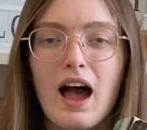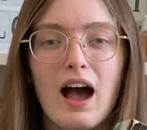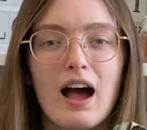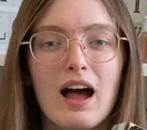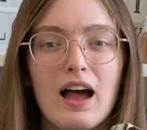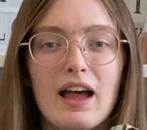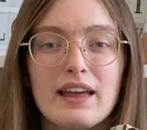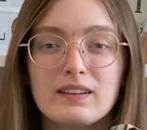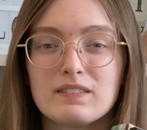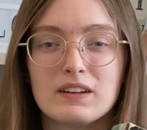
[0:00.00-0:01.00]
I
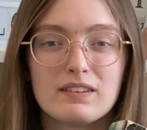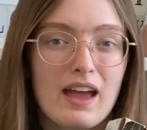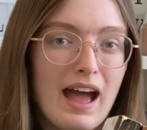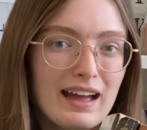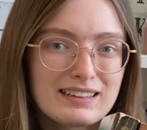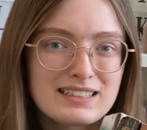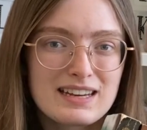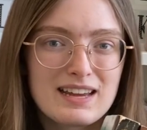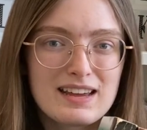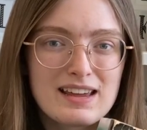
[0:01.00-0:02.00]
love all the
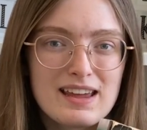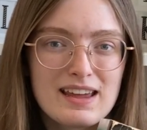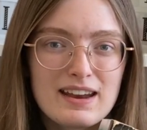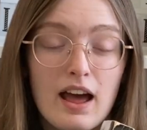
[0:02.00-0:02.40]
action.